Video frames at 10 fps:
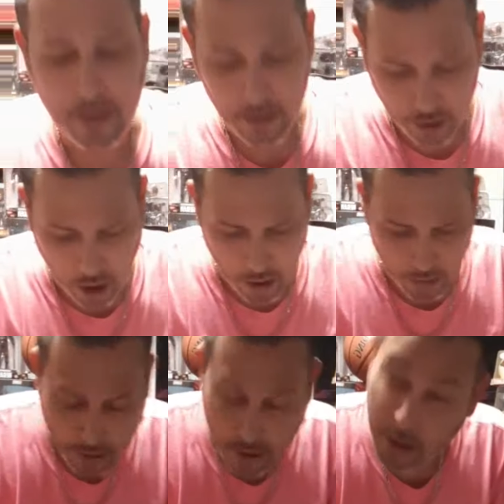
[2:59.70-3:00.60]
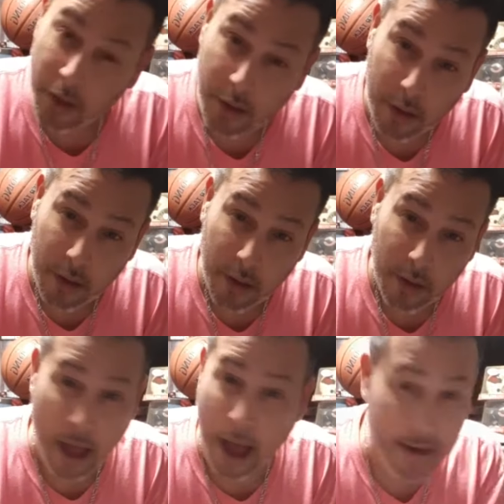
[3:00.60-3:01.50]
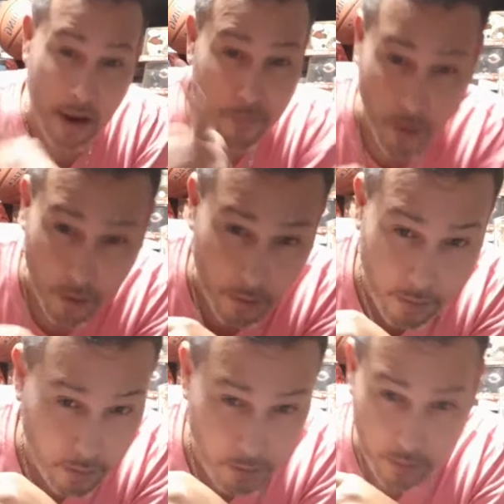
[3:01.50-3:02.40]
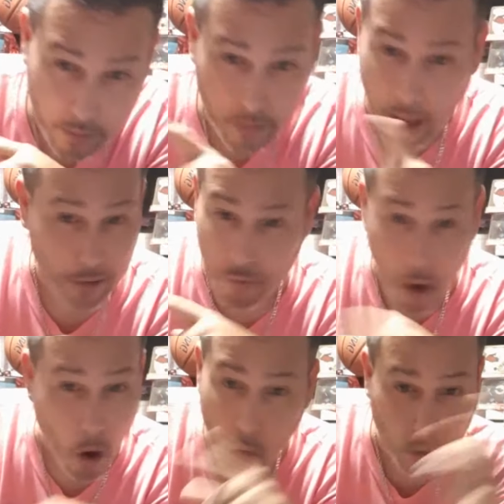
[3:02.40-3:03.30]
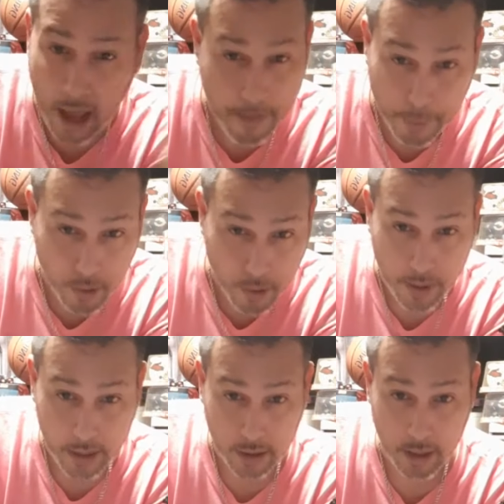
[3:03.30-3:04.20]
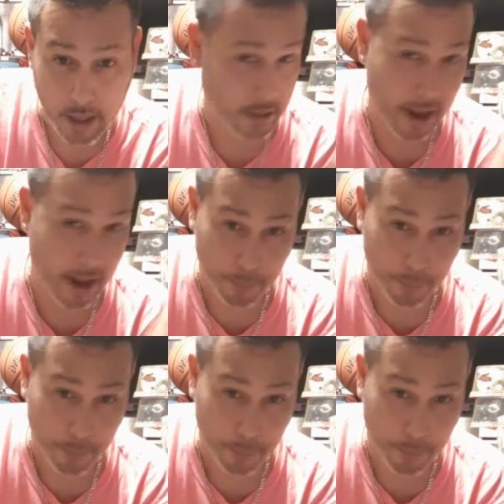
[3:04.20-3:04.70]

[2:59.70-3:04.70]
So, I never, I don't know who Light Blue is. And Light